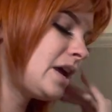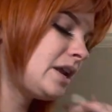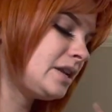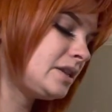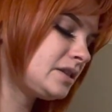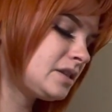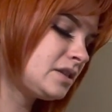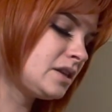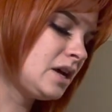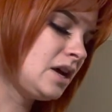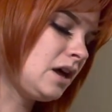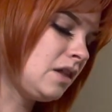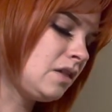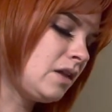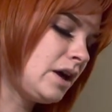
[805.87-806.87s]
And it's
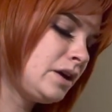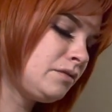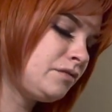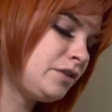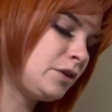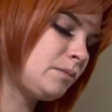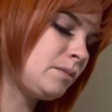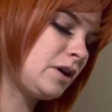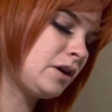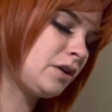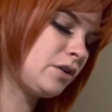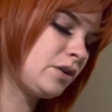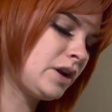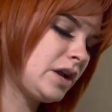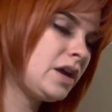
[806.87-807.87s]
a lot of
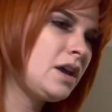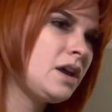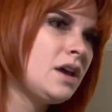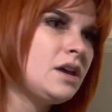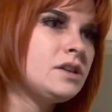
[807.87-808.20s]
fear-mongering.